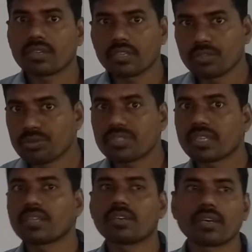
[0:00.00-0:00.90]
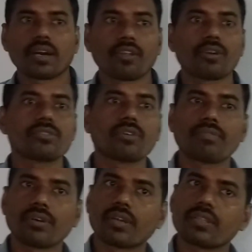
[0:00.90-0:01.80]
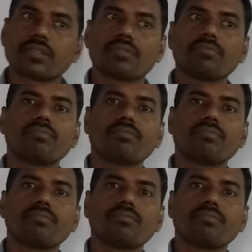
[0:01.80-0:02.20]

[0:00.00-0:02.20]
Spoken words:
using laws of logarithm,